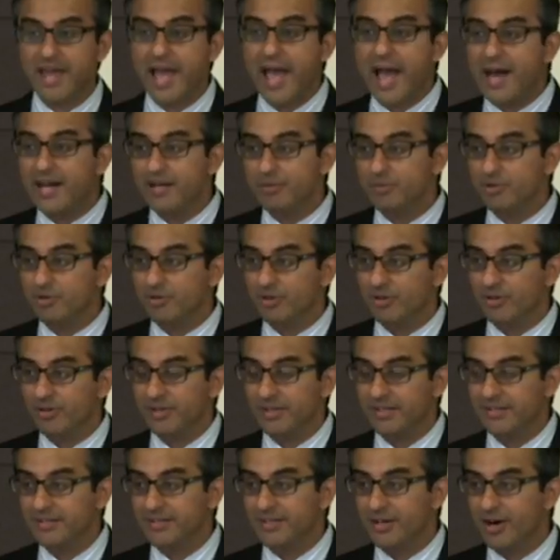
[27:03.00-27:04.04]
an admiral
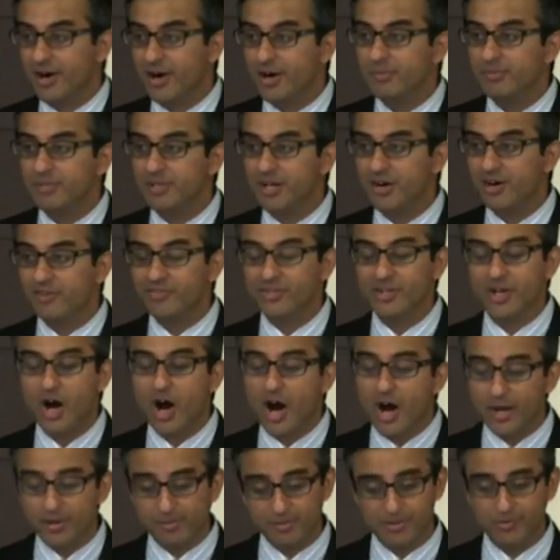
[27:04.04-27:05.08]
in the army of the
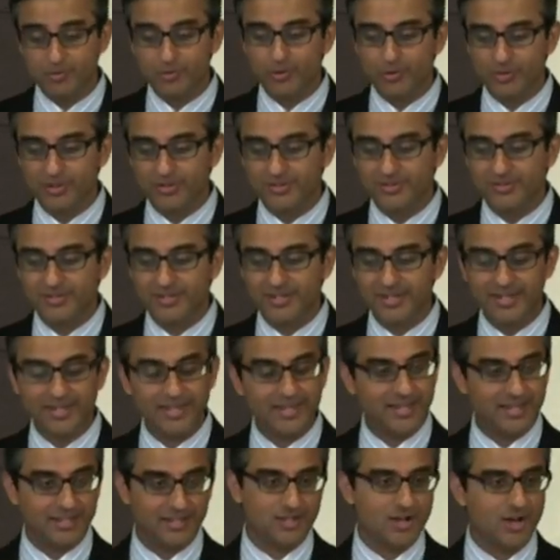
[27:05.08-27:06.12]
Ottoman rulers
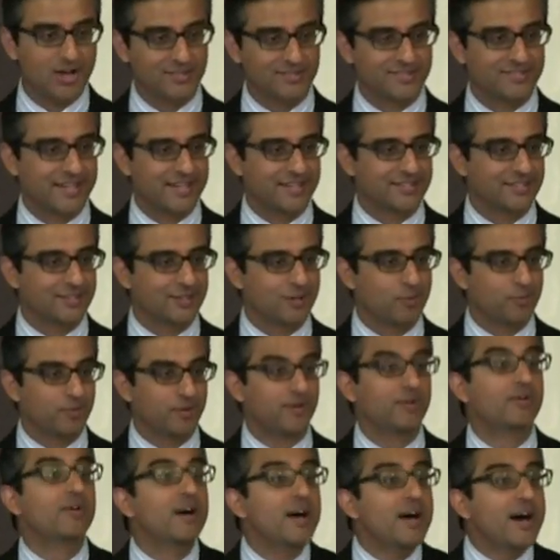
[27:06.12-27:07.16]
in
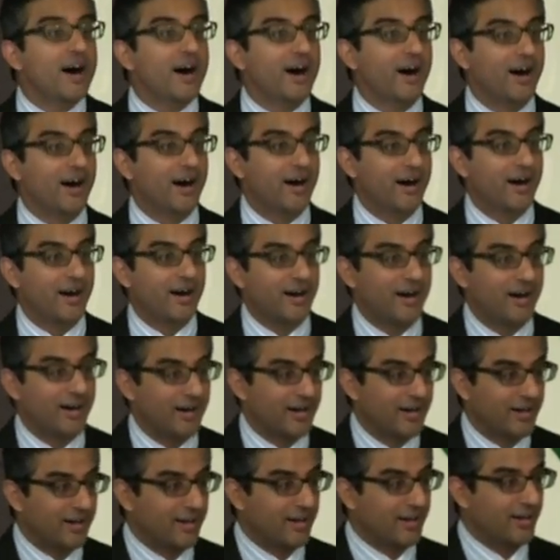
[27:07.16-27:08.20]
Constantinople,
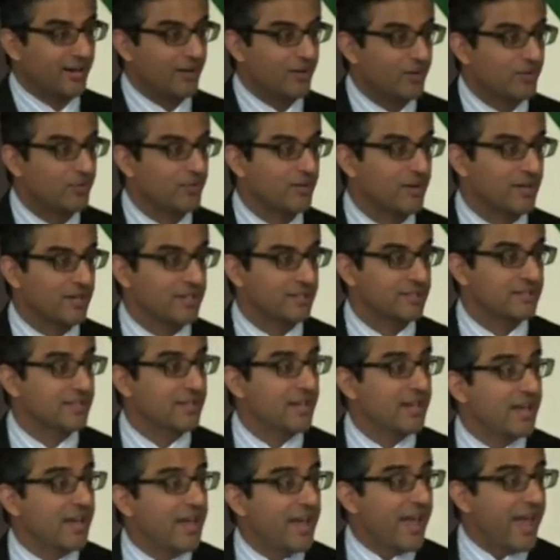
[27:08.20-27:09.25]
uh, right?
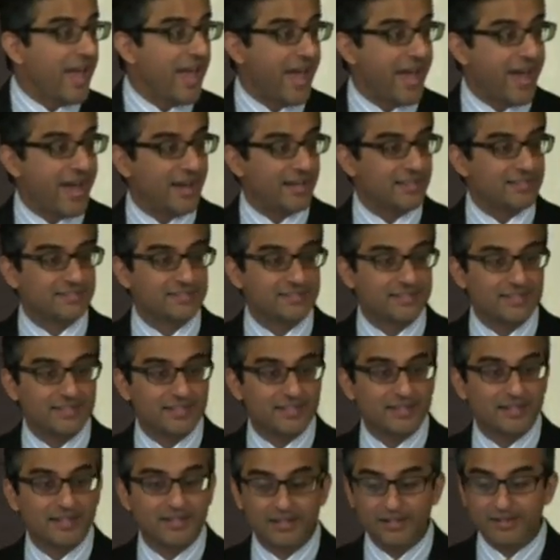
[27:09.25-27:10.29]
And
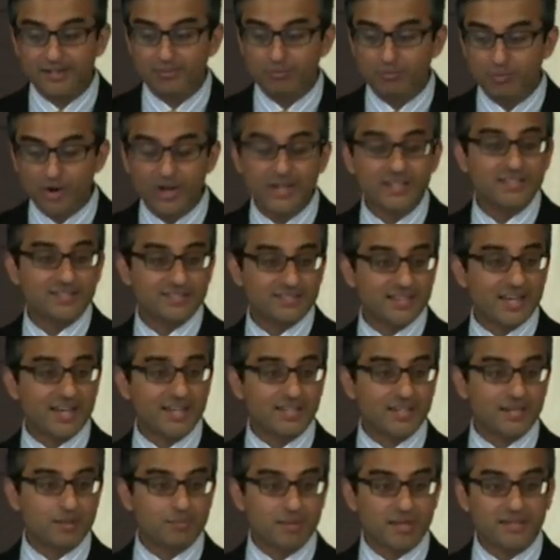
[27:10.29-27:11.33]
uh,
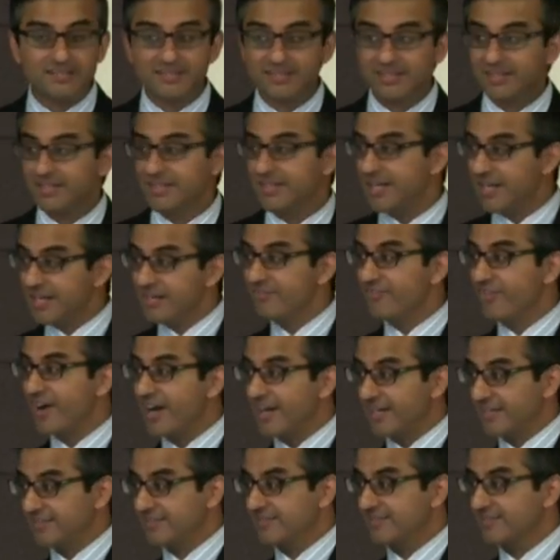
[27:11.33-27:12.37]
Muayyadzadeh basically
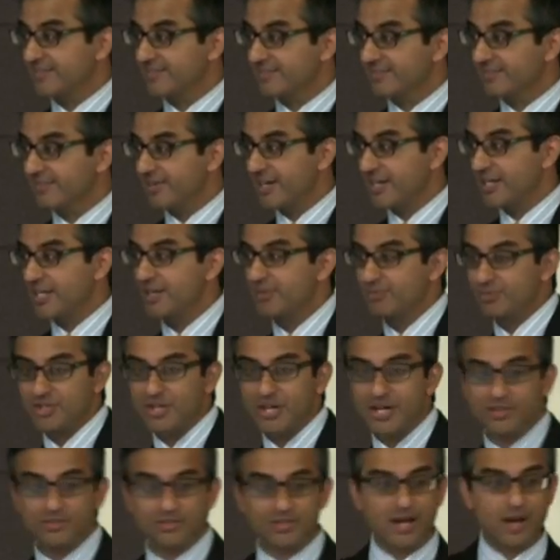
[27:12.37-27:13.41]
invites Hakim
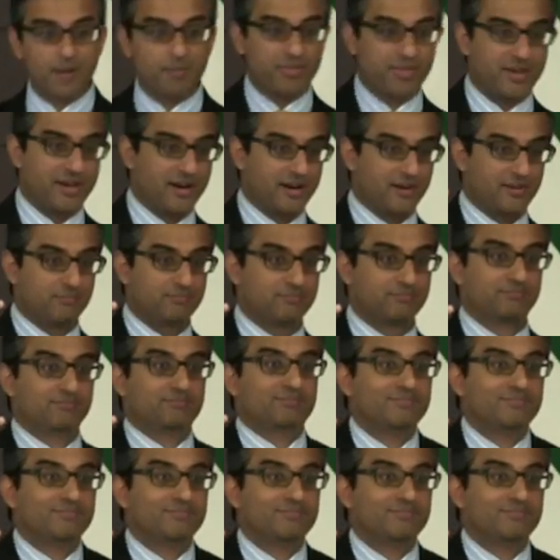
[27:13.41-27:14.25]
Shah to come there,